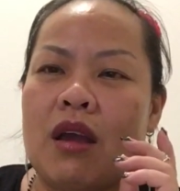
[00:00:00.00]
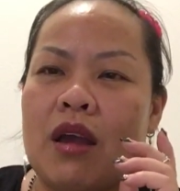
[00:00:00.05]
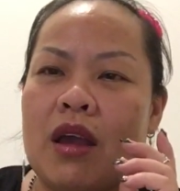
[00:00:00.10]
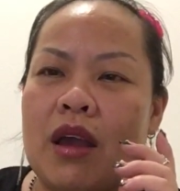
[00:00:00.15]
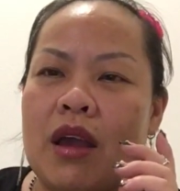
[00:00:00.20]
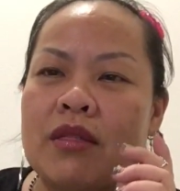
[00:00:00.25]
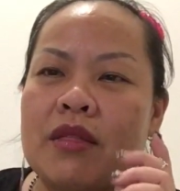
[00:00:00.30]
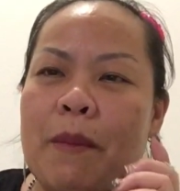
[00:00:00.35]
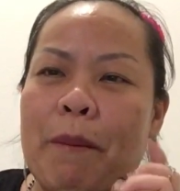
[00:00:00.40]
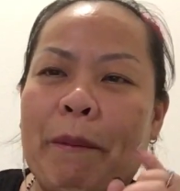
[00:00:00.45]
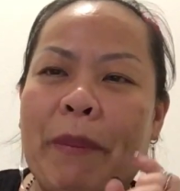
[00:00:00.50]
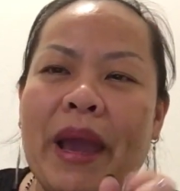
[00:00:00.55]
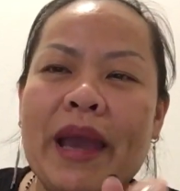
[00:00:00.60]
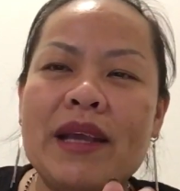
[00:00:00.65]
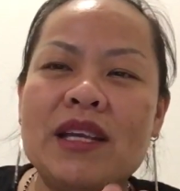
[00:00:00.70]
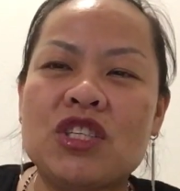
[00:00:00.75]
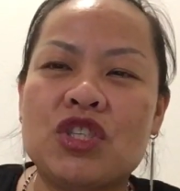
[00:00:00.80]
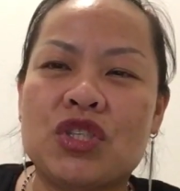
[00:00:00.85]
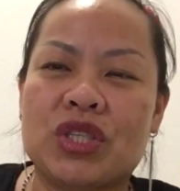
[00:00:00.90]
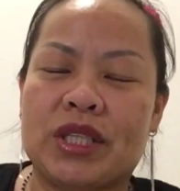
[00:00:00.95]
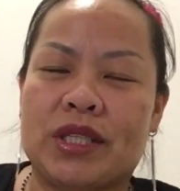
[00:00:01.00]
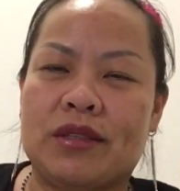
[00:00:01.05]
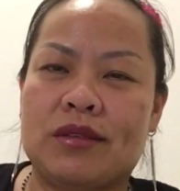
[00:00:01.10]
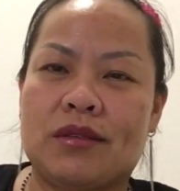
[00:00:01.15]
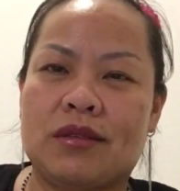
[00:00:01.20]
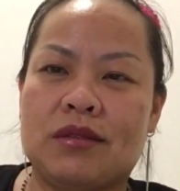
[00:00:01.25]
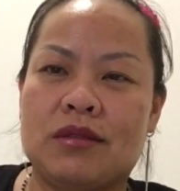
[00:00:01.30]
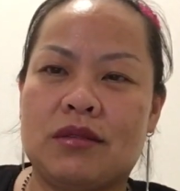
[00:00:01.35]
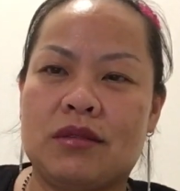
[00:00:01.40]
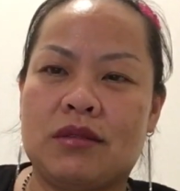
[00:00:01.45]
and the patience.
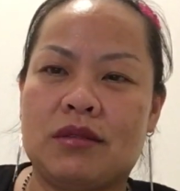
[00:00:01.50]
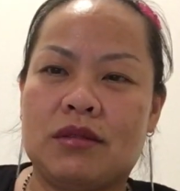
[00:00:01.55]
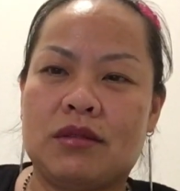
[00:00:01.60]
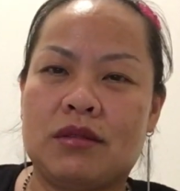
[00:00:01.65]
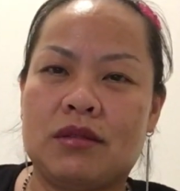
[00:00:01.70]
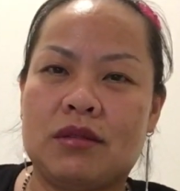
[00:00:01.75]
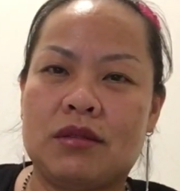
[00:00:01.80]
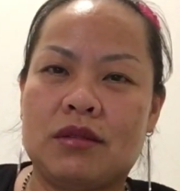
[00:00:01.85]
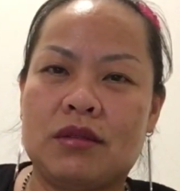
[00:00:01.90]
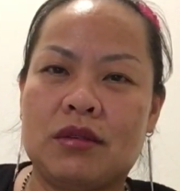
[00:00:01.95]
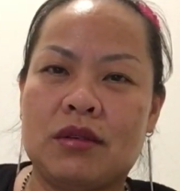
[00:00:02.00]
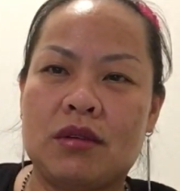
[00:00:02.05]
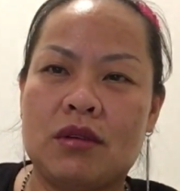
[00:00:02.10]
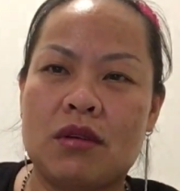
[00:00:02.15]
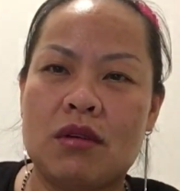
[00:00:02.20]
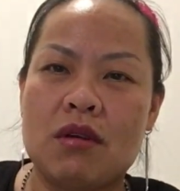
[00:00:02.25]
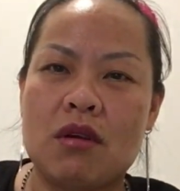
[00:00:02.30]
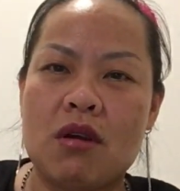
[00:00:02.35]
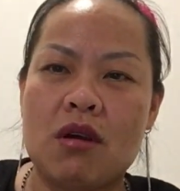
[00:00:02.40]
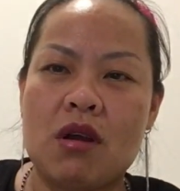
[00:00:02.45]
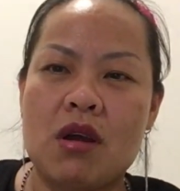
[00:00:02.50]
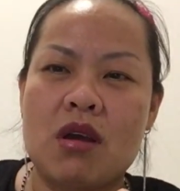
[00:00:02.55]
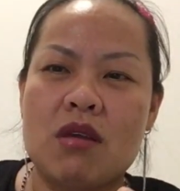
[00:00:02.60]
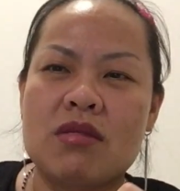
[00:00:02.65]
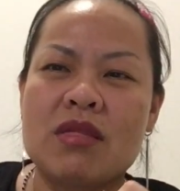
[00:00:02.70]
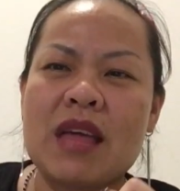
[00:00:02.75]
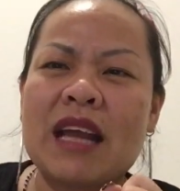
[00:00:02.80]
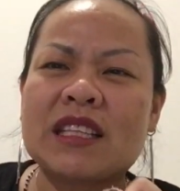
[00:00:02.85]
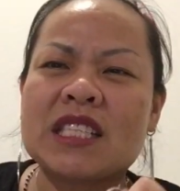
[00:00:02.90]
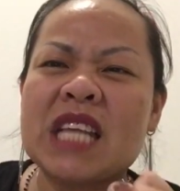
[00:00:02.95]

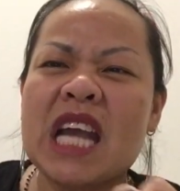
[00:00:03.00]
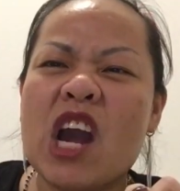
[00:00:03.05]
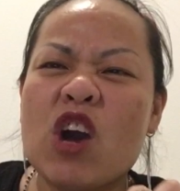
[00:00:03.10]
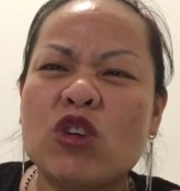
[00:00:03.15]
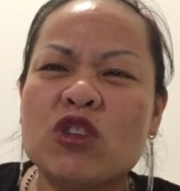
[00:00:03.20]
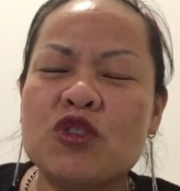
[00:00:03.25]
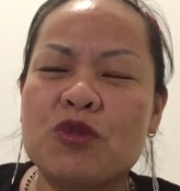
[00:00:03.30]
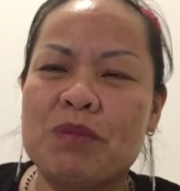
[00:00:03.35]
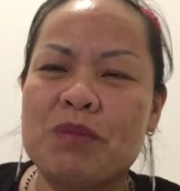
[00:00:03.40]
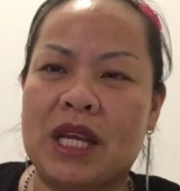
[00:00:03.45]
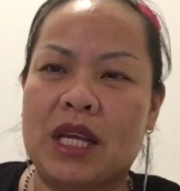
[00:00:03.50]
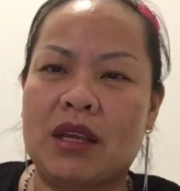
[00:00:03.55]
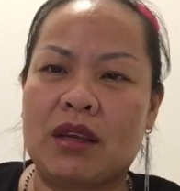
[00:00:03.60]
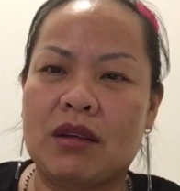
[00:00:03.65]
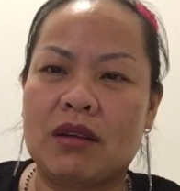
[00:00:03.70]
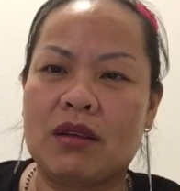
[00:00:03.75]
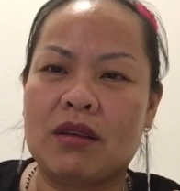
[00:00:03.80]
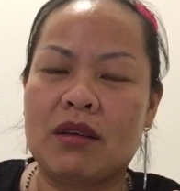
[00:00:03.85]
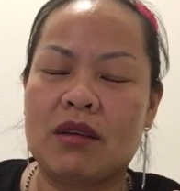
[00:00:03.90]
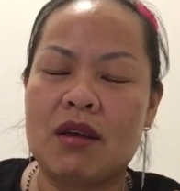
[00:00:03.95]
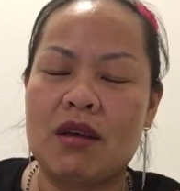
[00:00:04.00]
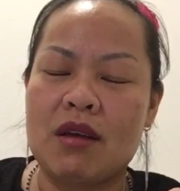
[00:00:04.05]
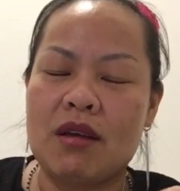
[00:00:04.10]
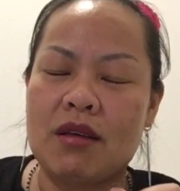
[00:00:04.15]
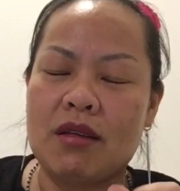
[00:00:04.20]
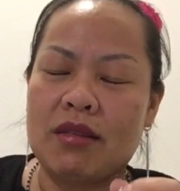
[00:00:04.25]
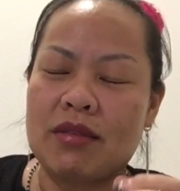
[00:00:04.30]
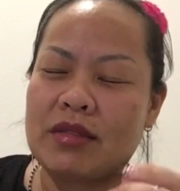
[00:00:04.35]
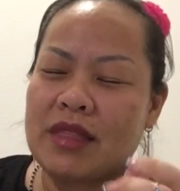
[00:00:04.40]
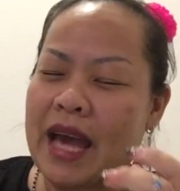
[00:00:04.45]
That tells me
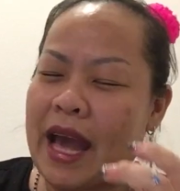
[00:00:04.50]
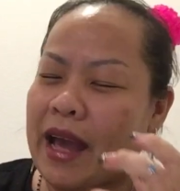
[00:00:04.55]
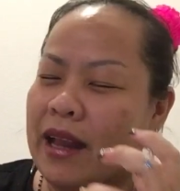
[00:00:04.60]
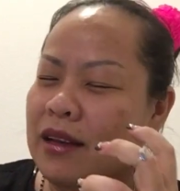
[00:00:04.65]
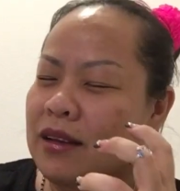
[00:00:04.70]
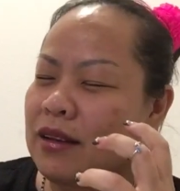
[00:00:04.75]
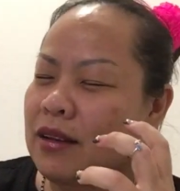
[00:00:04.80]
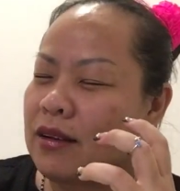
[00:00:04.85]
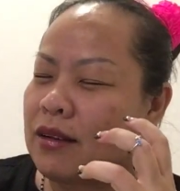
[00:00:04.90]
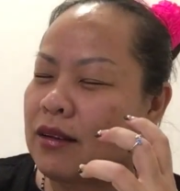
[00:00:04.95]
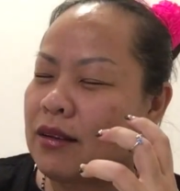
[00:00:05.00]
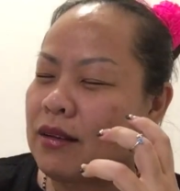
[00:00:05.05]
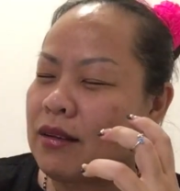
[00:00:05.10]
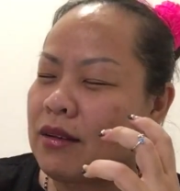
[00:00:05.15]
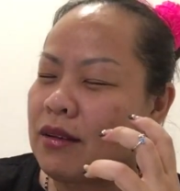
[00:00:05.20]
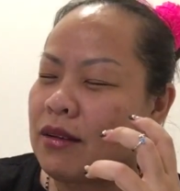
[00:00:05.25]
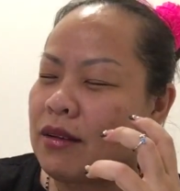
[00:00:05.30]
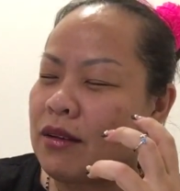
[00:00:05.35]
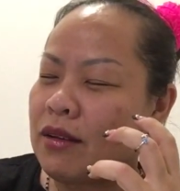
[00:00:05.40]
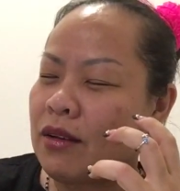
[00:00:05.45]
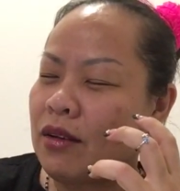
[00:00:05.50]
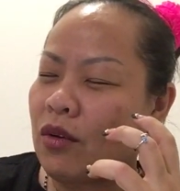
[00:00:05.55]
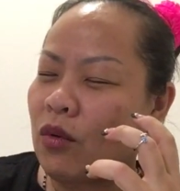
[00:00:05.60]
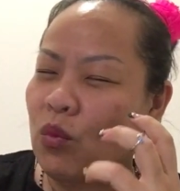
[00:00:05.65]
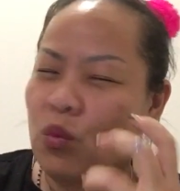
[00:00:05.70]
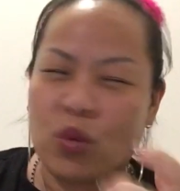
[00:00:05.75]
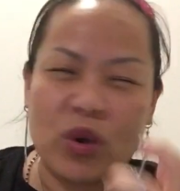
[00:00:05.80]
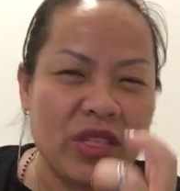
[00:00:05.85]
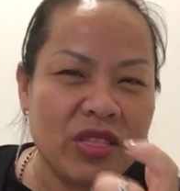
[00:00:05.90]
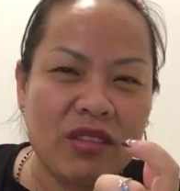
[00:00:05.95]
that
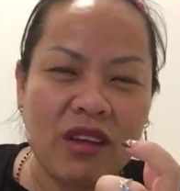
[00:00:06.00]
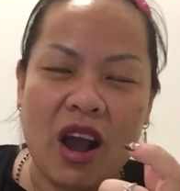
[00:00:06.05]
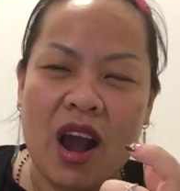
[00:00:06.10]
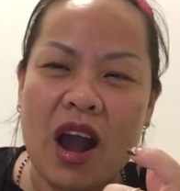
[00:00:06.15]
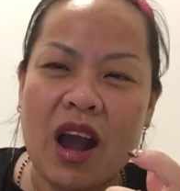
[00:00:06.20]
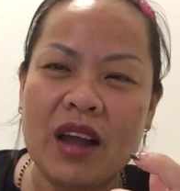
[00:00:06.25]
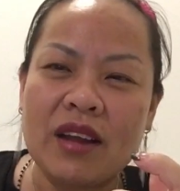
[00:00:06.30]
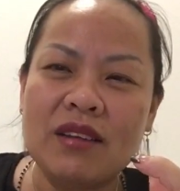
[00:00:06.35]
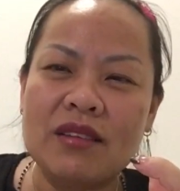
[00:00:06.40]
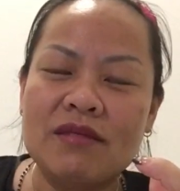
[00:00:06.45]
with God,